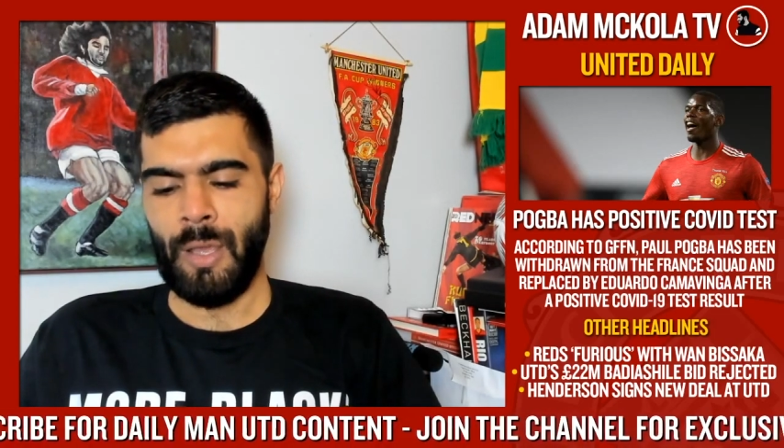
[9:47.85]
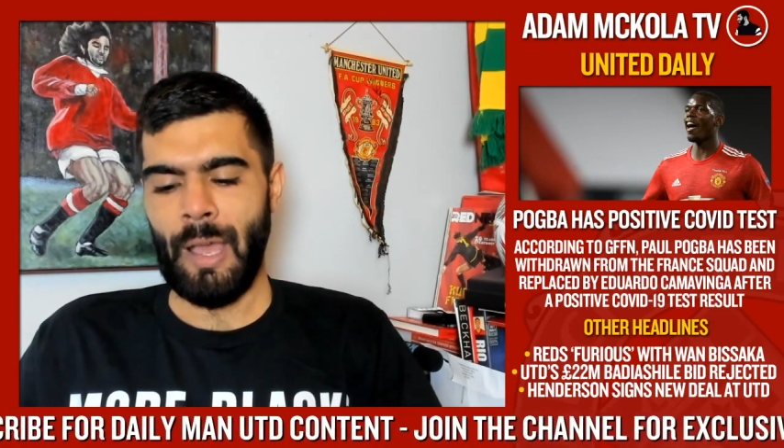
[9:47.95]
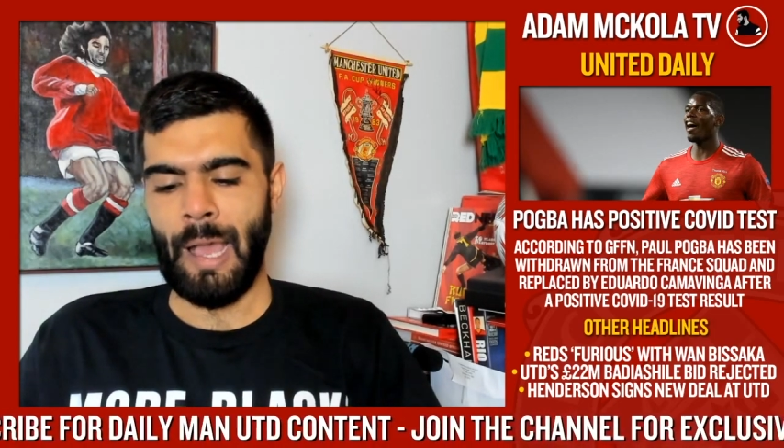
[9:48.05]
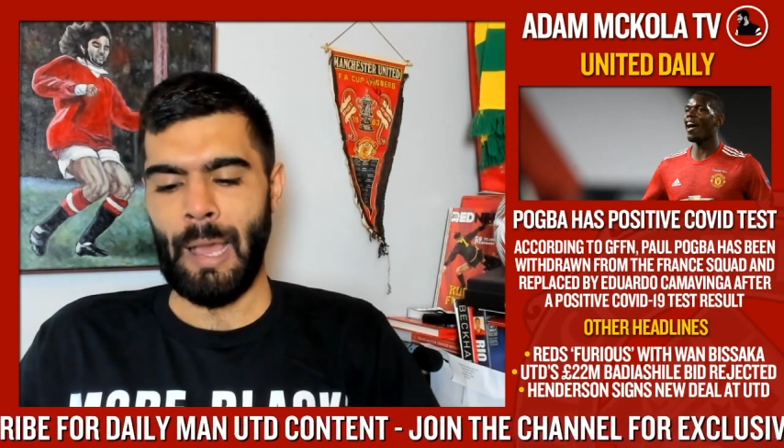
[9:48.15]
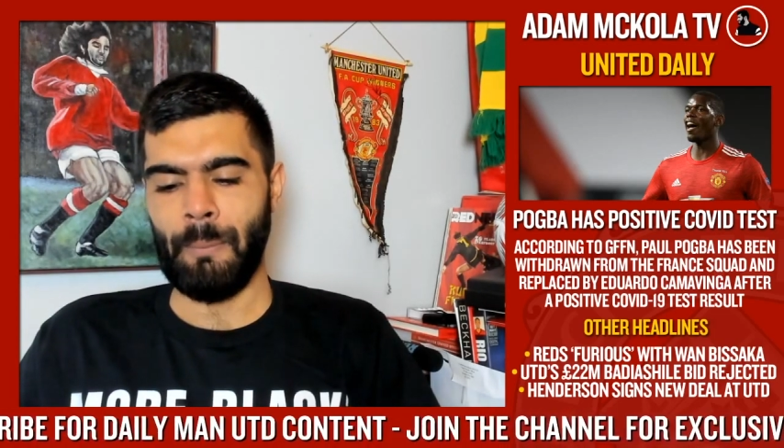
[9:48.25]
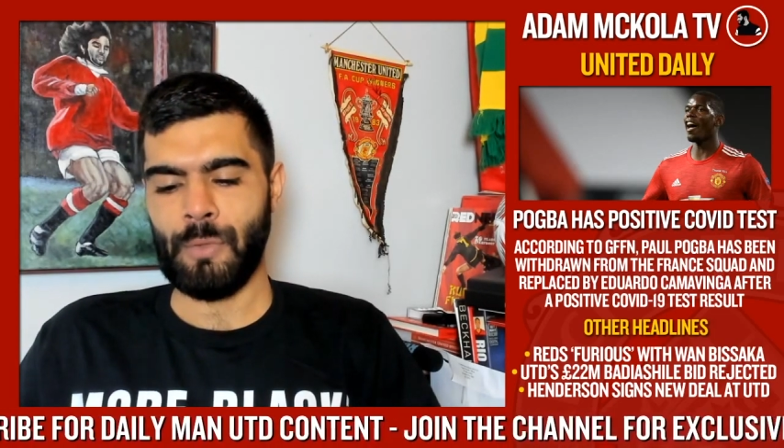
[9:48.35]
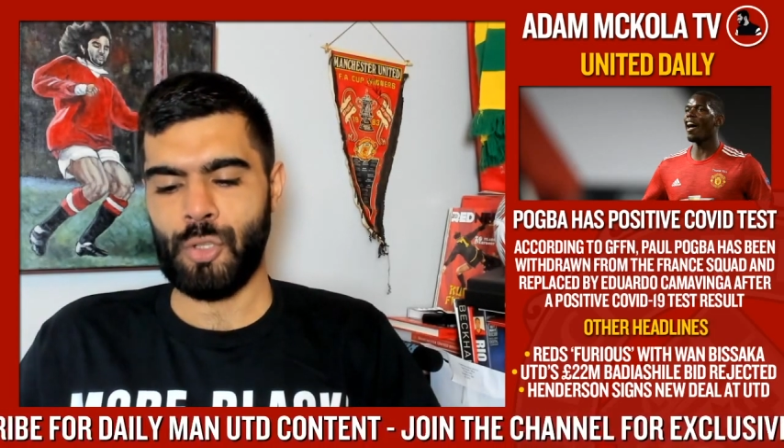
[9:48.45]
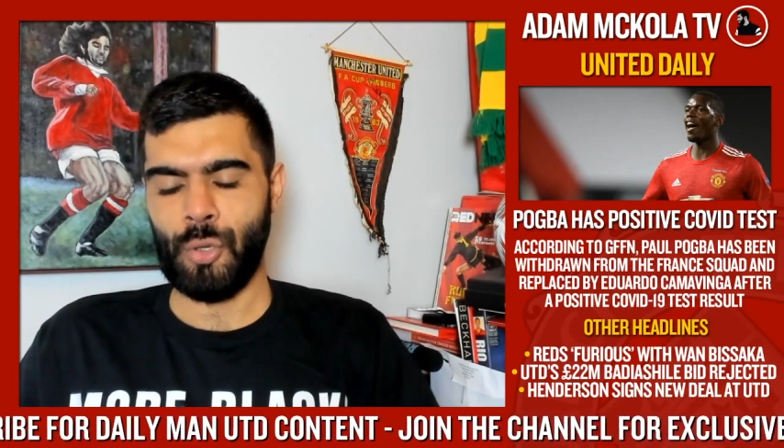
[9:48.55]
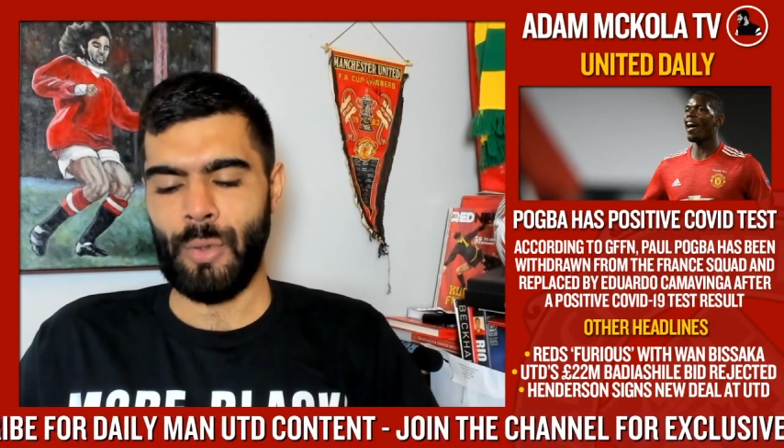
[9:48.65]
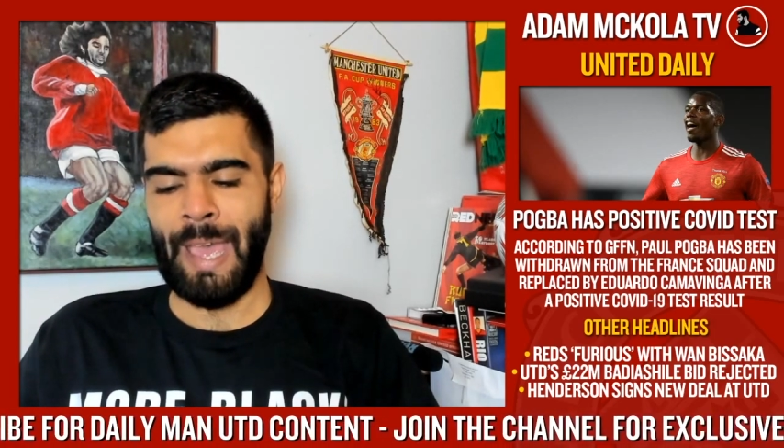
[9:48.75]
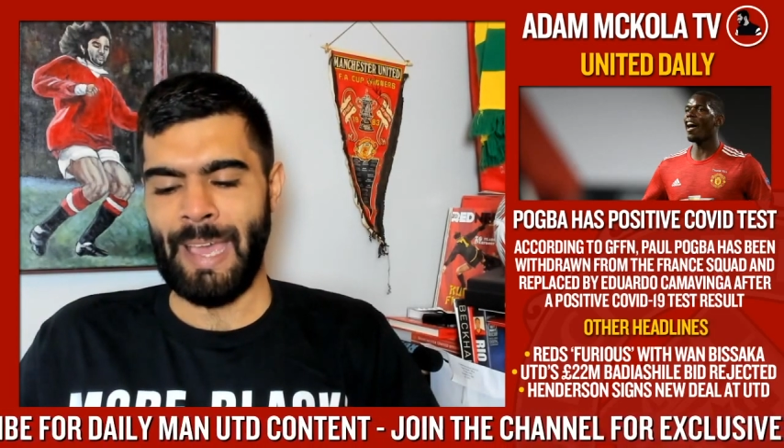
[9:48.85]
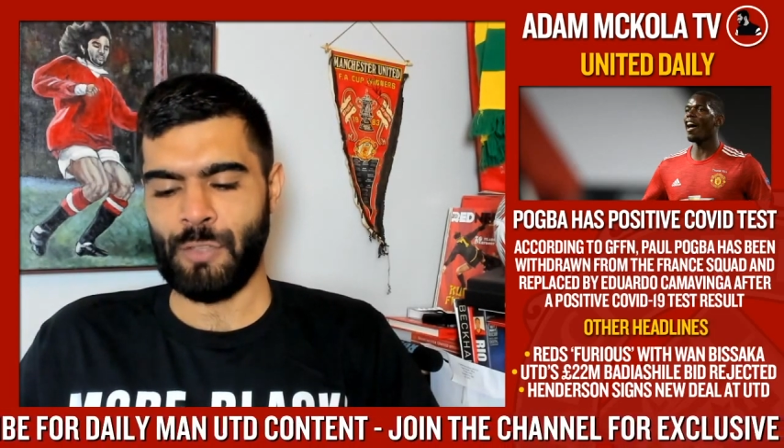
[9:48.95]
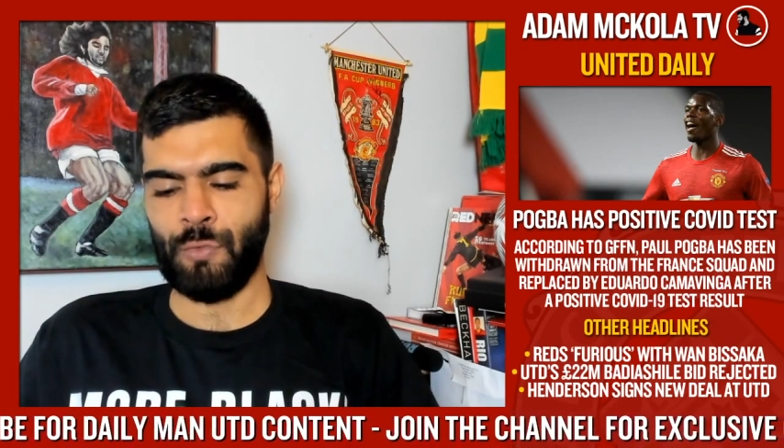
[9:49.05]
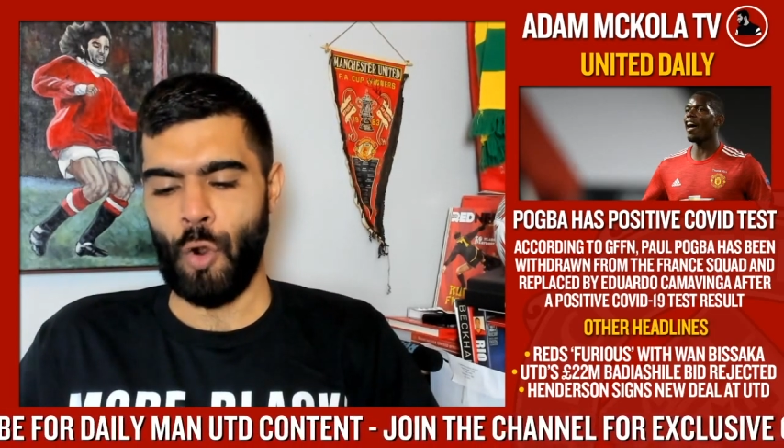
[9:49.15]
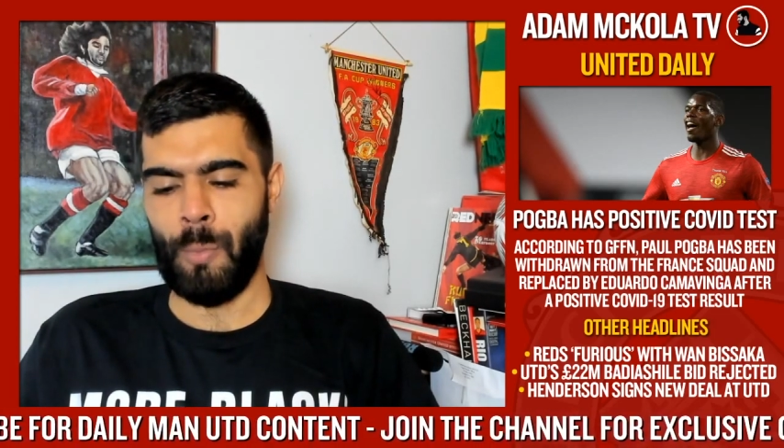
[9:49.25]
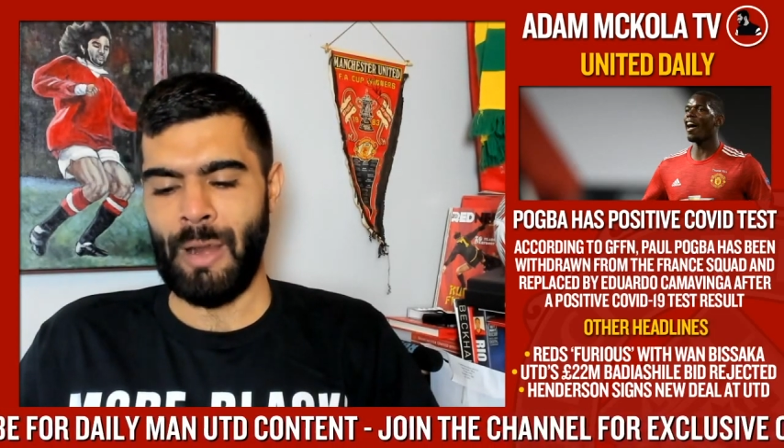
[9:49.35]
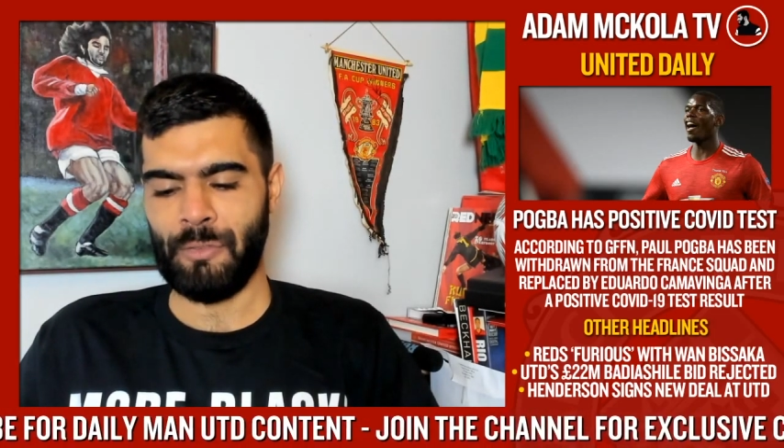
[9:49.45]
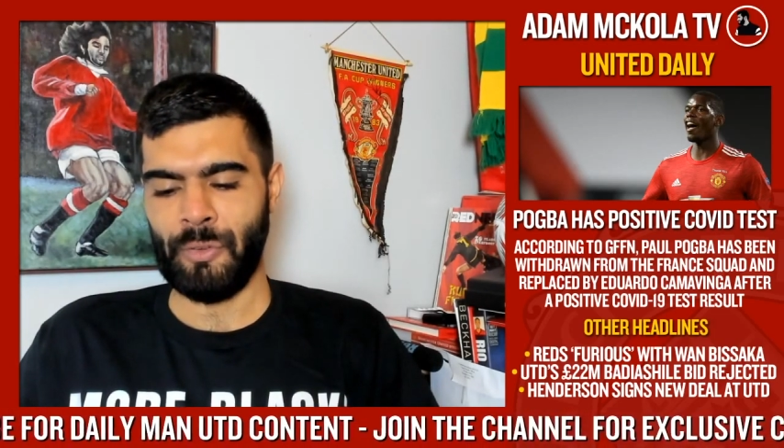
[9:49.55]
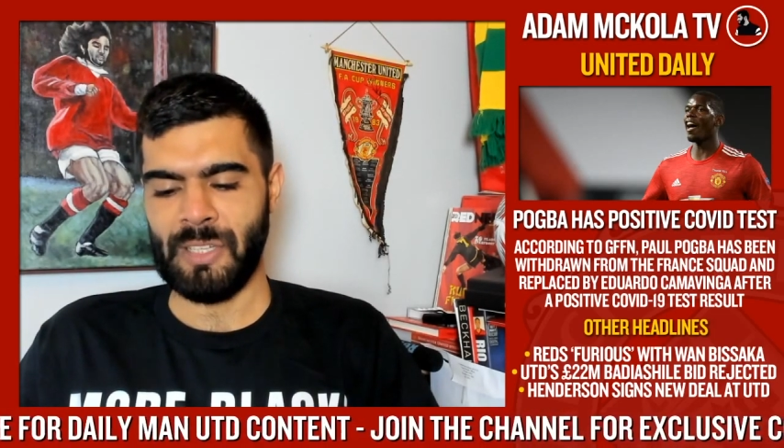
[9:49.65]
to AS Roma after